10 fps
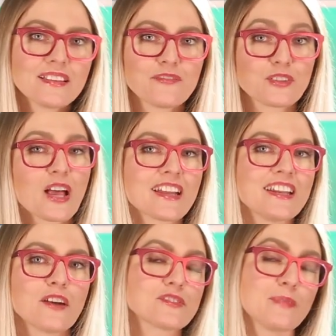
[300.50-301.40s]
if you're
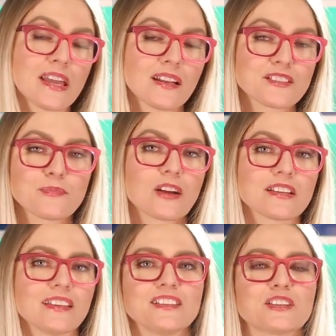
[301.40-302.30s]
lucky enough to make it on Tomorrow
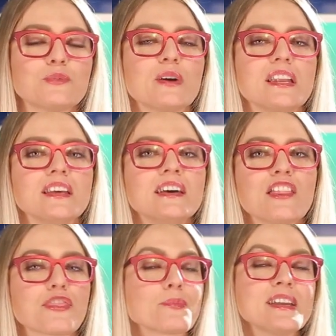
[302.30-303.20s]
Daily, you can win
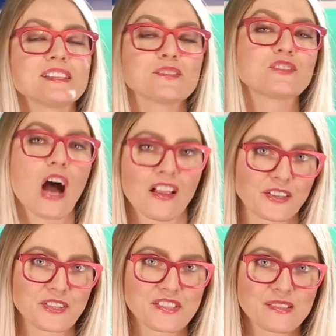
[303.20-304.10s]
threes of
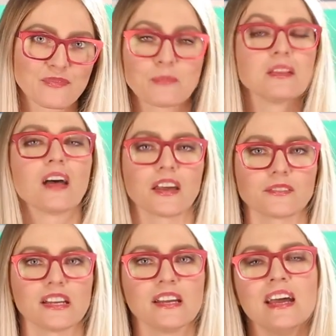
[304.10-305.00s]
dollars from the
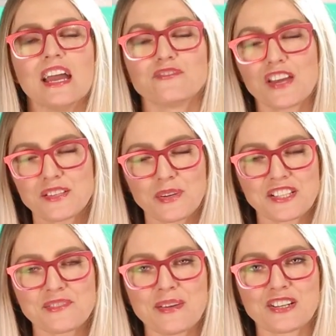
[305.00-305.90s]
lottery. If you guys
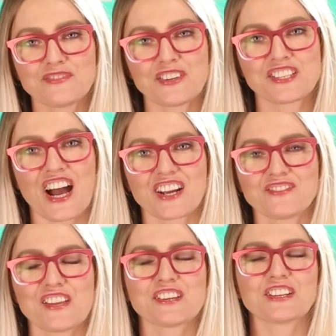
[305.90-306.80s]
want to submit your
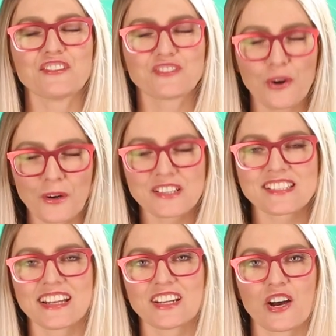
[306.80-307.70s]
photography, you can, of course,
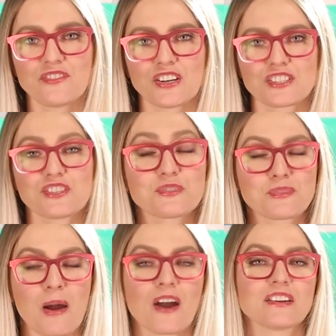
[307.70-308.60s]
send it over to
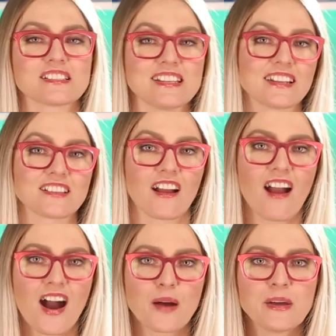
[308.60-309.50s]
tomorrow at
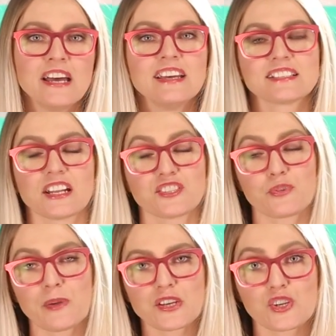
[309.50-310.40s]
cnet.com. Send us
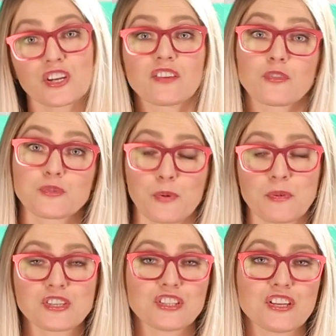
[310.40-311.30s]
your picture, give us
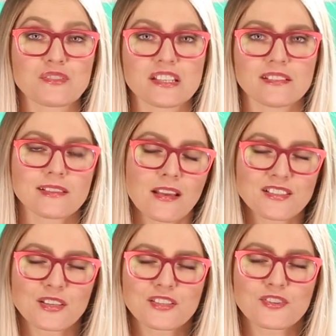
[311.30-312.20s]
permission to use it, and tell
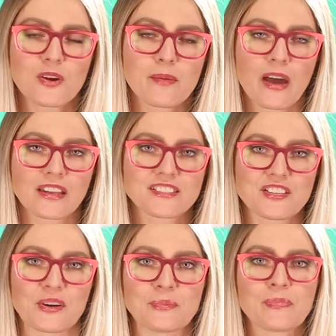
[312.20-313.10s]
us a little story about it,
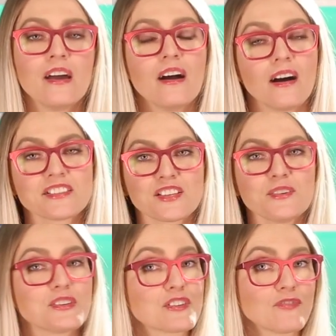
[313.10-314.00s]
too.
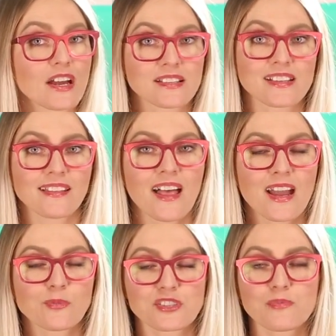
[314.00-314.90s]
Also, you can find us
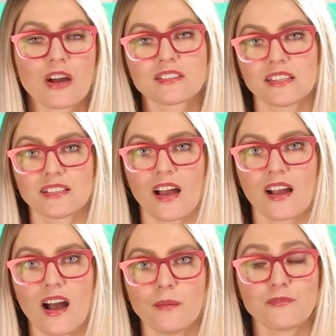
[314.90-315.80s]
online. We're
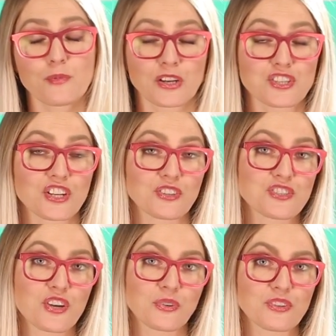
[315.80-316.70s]
tomorrowdaily.com if you want to share the
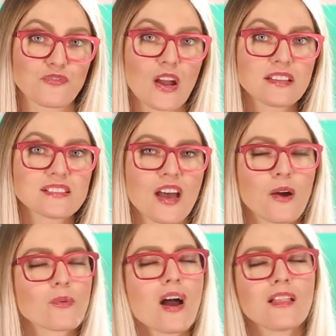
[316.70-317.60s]
show with your friends.
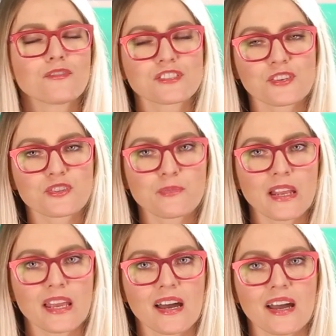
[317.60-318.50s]
We're all over social
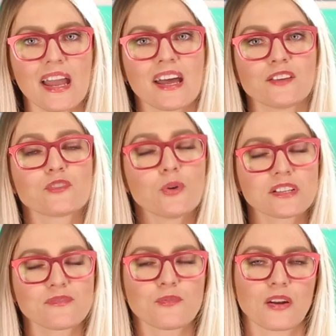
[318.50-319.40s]
media. And of
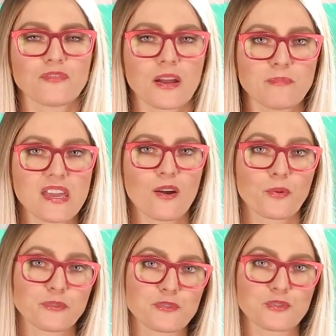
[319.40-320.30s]
course, if you want to find me
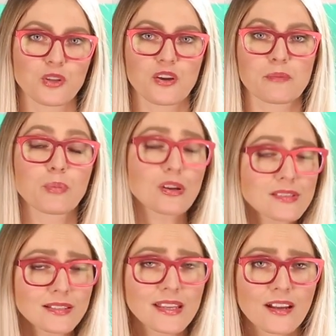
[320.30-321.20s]
or producer Logan
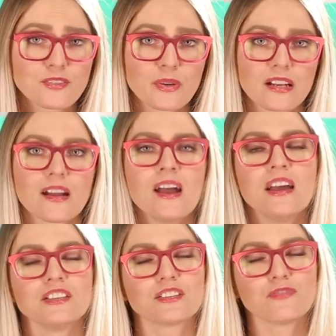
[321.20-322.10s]
personally on Twitter,
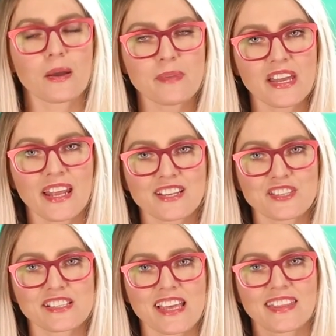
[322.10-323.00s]
you can find me at
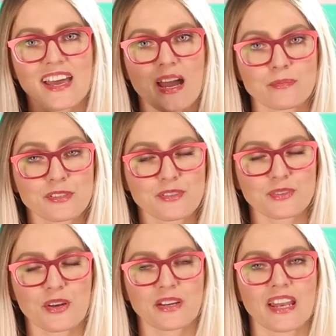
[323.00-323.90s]
Ashley Esqueda and
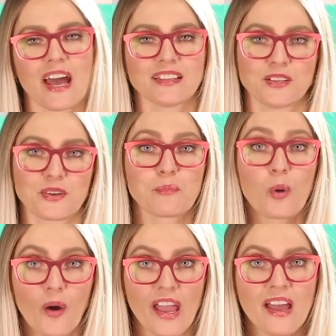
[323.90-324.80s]
producer Logan at Logan
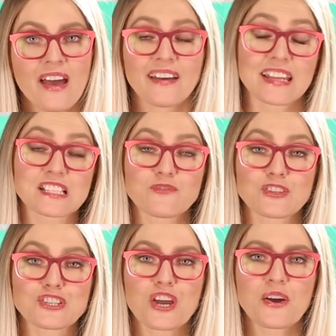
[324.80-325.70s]
Moy. Well, that's it
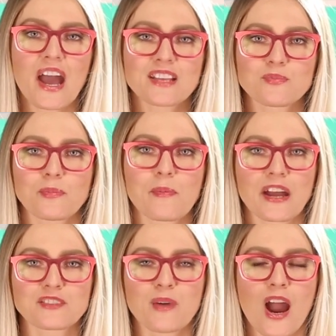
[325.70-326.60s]
for the show, guys. We'll be
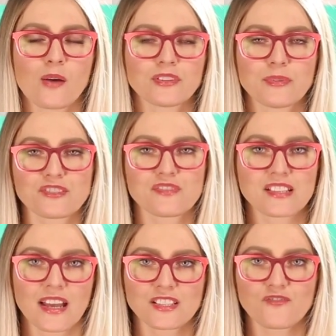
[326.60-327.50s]
back tomorrow with a bunch of
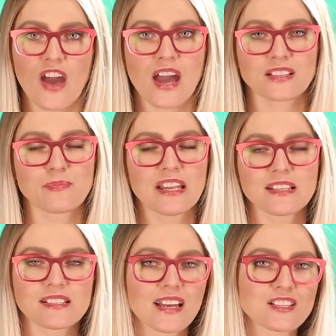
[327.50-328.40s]
science fact,
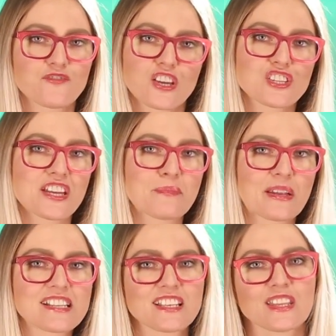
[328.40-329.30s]
meeting science fiction.
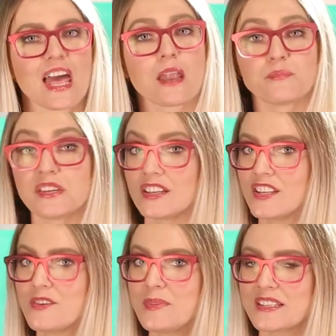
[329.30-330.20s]
But until then, be
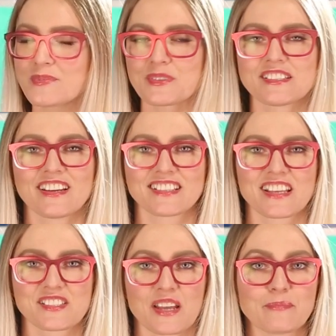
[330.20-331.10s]
good humans. We'll see you guys
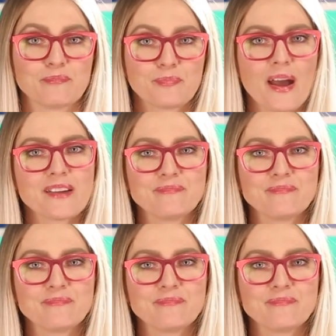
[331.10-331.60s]
next time. Bye.